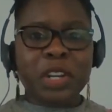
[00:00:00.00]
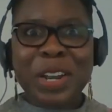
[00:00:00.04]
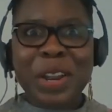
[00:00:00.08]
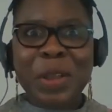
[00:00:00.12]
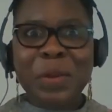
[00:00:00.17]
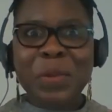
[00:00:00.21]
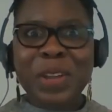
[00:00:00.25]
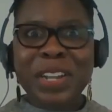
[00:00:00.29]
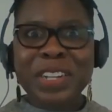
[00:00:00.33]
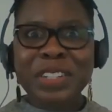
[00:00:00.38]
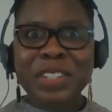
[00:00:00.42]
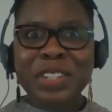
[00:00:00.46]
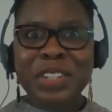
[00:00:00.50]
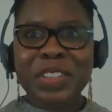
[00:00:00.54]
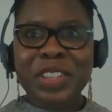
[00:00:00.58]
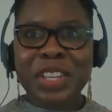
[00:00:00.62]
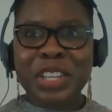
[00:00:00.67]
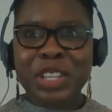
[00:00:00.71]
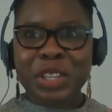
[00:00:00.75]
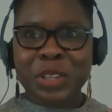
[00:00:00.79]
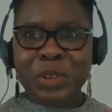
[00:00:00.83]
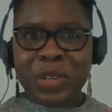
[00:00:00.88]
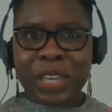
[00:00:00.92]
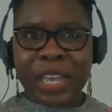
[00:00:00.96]
When I went to
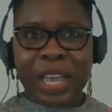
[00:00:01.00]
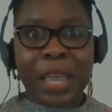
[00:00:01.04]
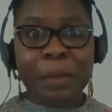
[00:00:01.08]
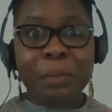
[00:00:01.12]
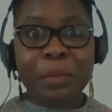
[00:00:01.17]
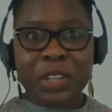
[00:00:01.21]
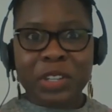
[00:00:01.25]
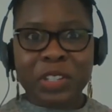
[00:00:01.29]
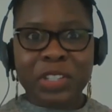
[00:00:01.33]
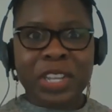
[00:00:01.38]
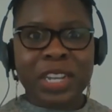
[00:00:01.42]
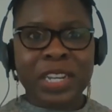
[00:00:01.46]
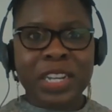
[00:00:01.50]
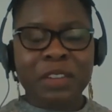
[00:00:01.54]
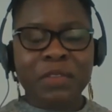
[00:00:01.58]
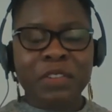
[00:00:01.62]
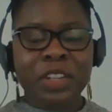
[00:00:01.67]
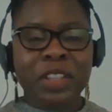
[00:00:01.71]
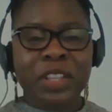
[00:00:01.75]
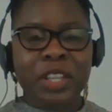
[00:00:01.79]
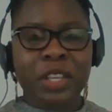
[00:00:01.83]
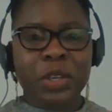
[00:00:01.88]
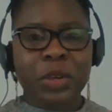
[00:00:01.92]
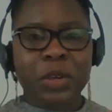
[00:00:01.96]
the UK, because I
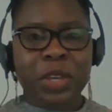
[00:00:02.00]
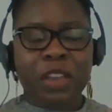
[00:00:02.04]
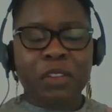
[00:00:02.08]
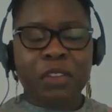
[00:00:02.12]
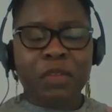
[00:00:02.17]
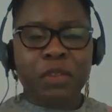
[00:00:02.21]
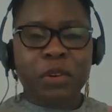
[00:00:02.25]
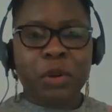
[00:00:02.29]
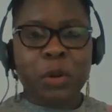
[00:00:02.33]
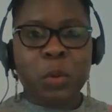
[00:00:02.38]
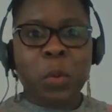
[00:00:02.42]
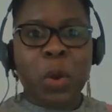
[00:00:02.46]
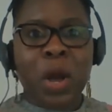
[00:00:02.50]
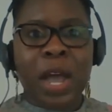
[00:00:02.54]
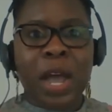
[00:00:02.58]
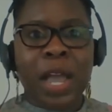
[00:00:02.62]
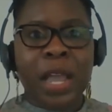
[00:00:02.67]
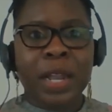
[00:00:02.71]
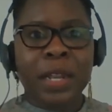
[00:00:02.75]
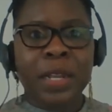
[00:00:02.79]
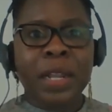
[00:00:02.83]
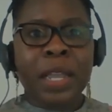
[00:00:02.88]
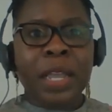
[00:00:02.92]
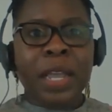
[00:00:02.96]
lived in the UK for a
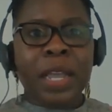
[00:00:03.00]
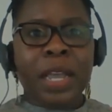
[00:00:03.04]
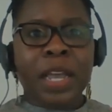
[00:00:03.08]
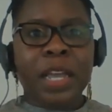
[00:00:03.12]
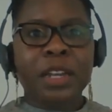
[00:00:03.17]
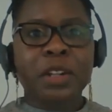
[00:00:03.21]
while,